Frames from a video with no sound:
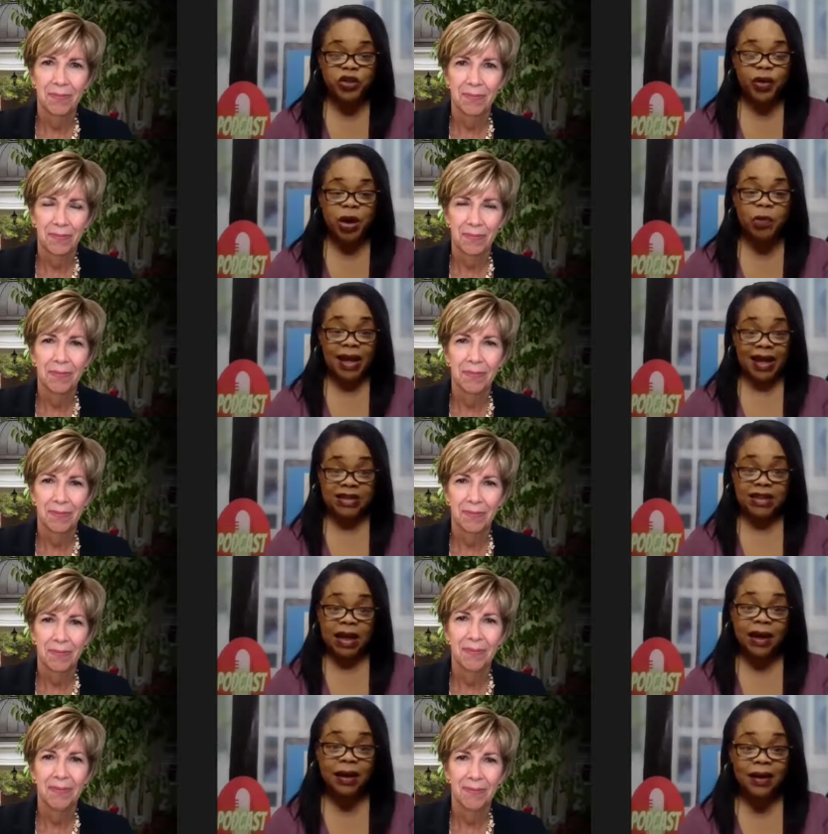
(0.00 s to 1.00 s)
Speaker 1: for
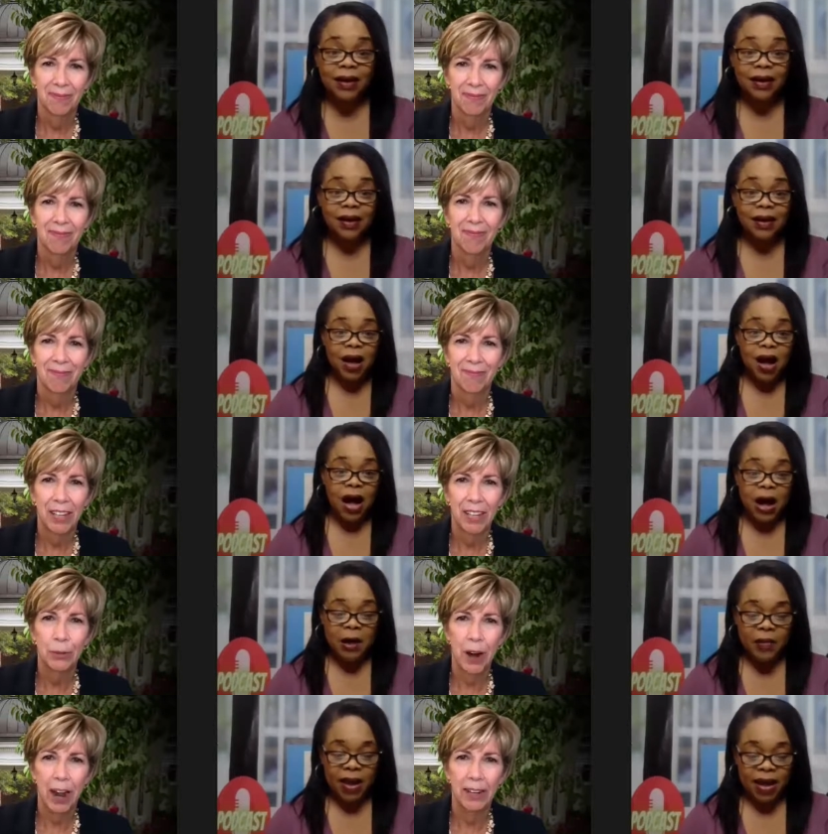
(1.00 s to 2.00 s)
trailblazing
Speaker 2: that's
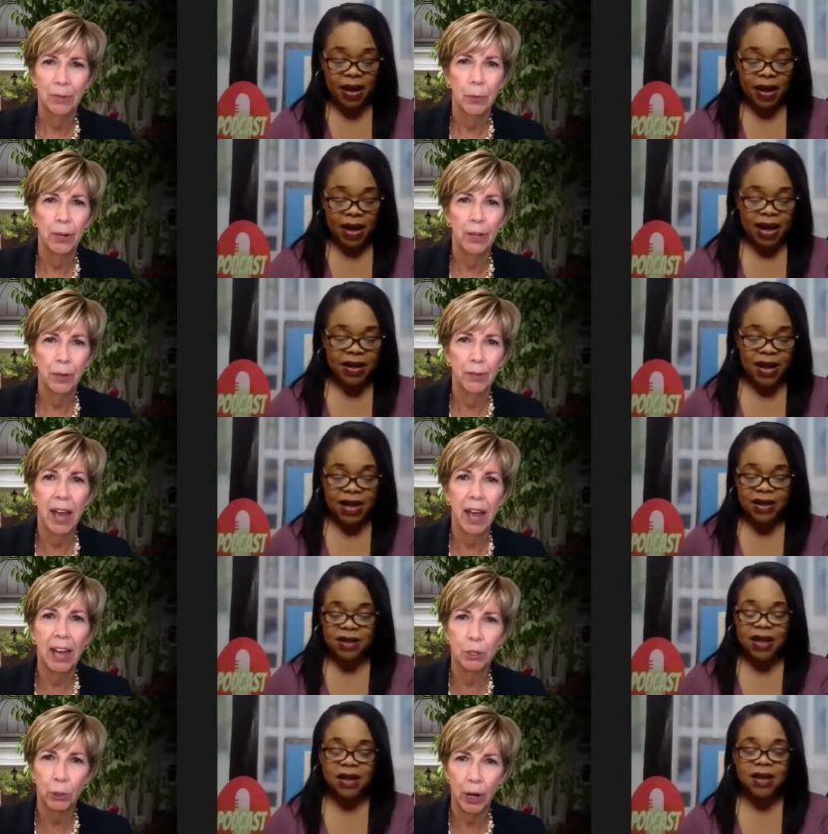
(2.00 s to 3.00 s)
um, right. We've and,
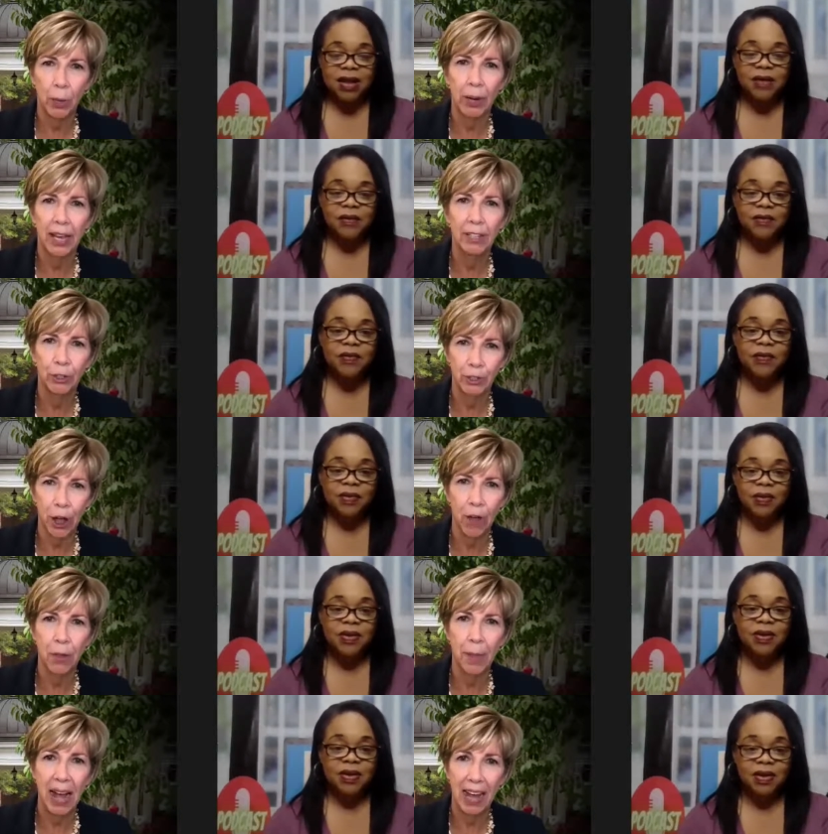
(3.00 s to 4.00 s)
got and, Trailblazers on
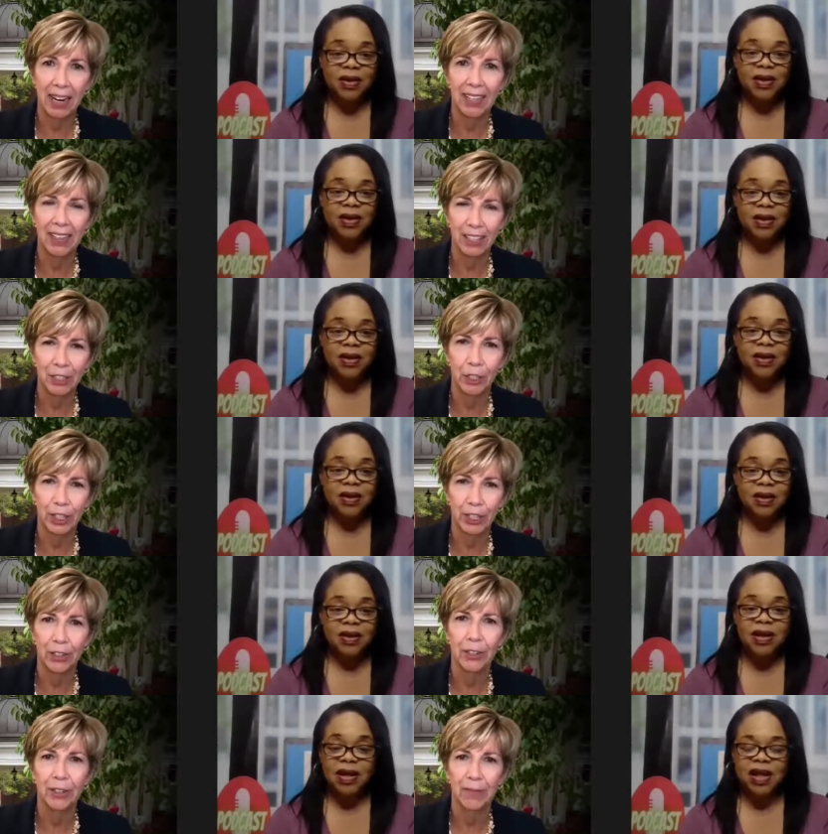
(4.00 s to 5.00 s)
the ballot this
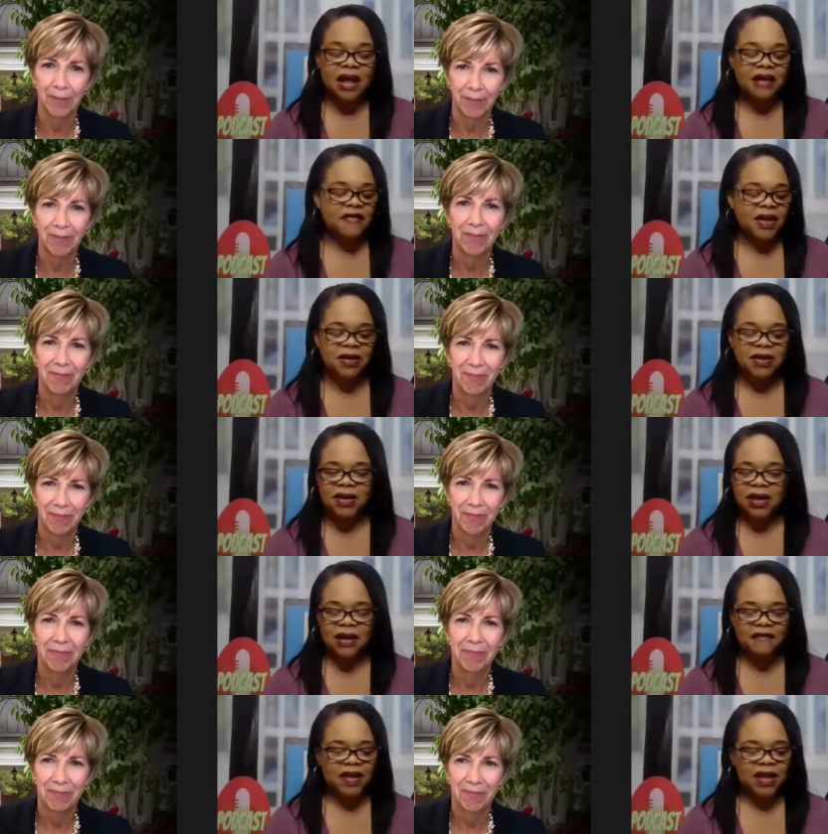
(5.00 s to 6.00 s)
year.
Speaker 1: Love it.
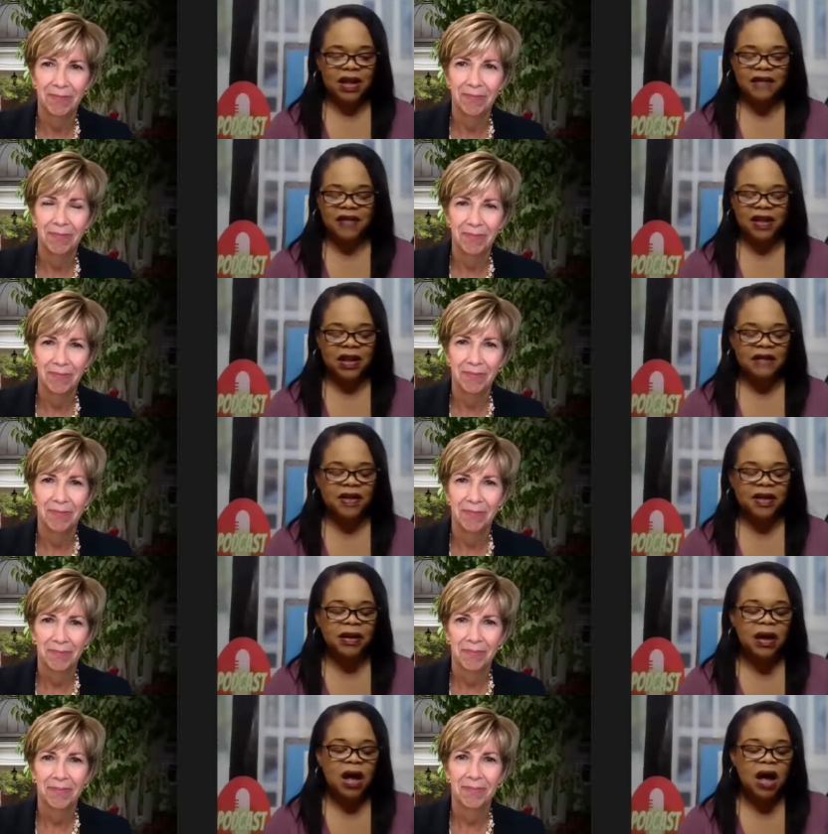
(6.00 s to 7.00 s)
Love it. Love it. Love
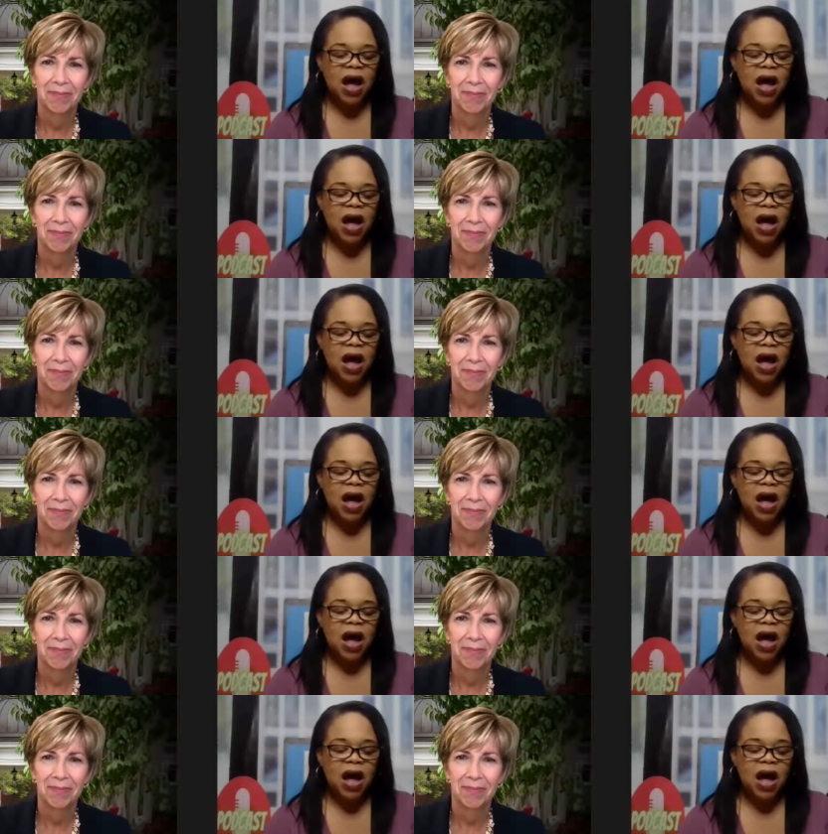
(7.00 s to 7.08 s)
it.